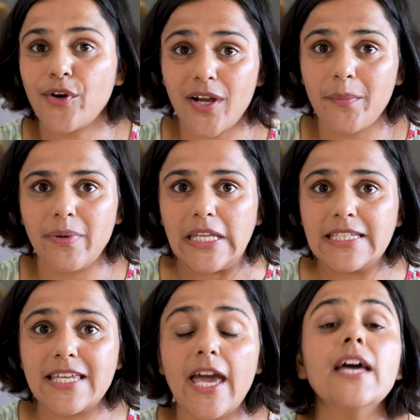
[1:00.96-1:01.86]
for
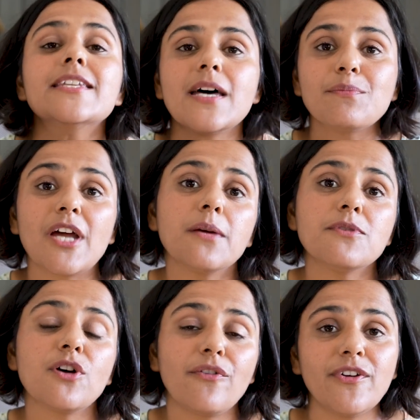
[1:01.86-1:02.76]
companies.
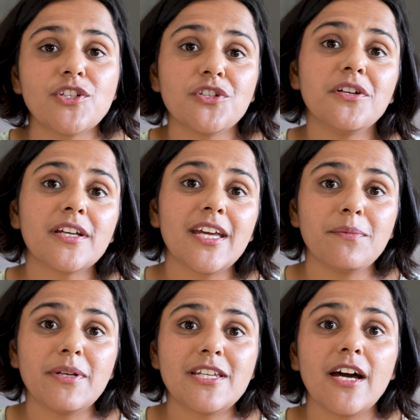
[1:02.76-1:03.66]
Sometimes software engineering
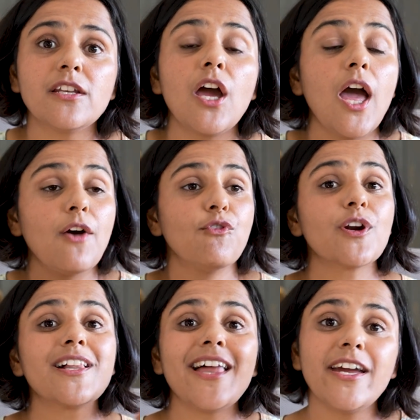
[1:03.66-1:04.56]
can be done for
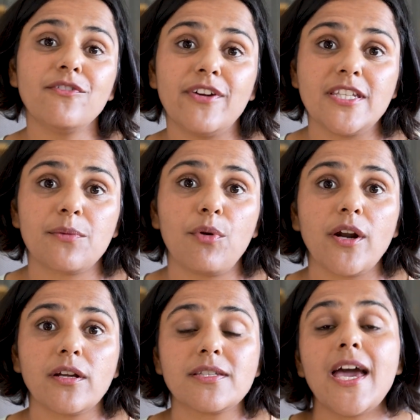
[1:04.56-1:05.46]
client-facing
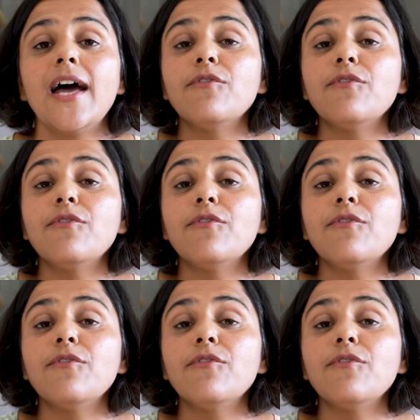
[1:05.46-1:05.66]
products.